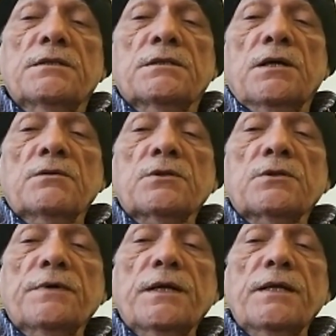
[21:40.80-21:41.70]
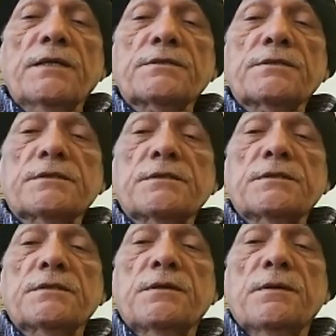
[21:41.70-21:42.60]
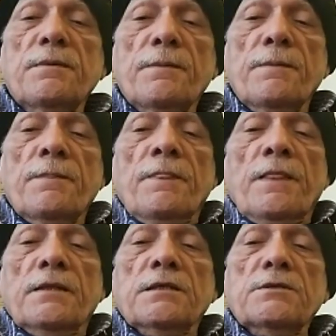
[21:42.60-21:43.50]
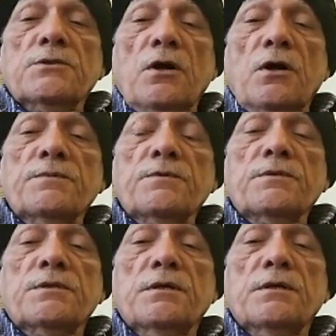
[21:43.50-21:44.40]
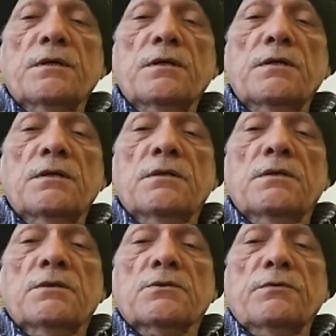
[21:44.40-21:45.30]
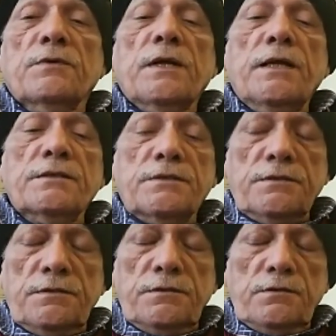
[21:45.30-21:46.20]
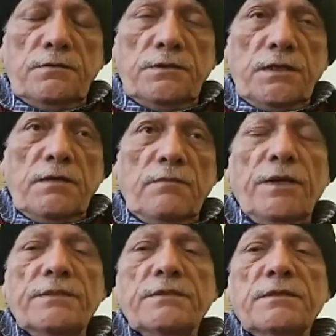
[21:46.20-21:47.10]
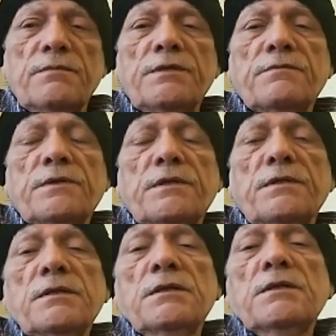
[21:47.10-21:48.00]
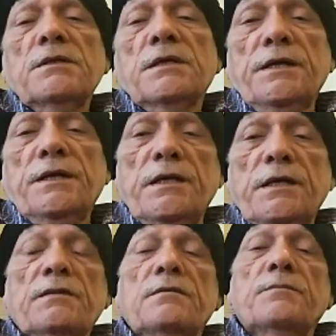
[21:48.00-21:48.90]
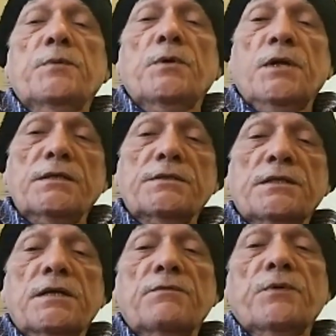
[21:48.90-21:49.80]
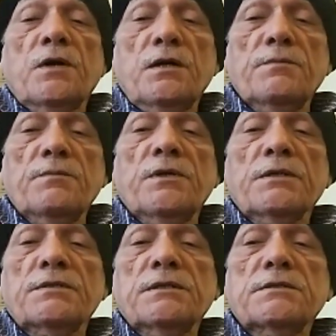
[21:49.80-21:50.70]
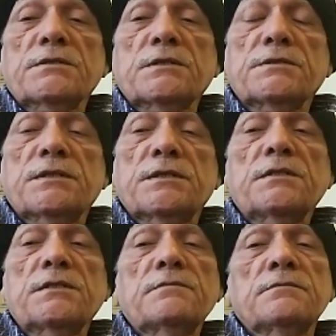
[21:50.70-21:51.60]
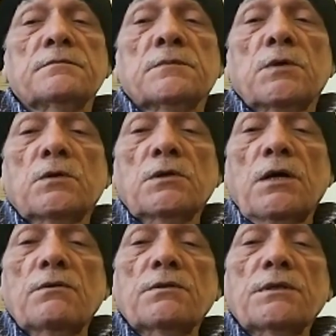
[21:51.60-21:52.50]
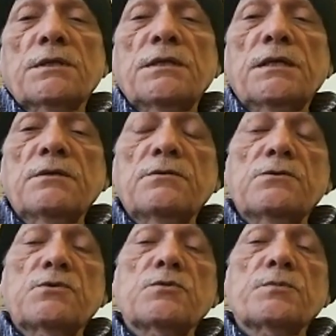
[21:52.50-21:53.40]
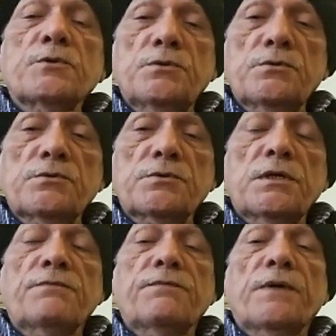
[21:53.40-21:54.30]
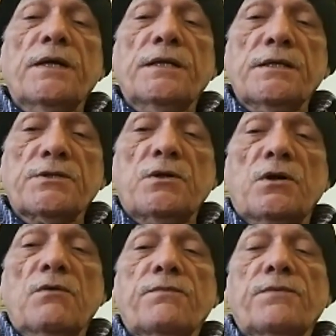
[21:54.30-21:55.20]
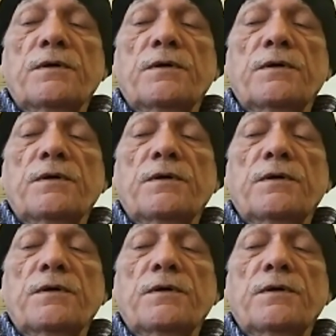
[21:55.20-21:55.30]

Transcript: Now, so far as the jobs, so far as the comparison between Indian products and foreign products is concerned, no doubt India used to produce the finest of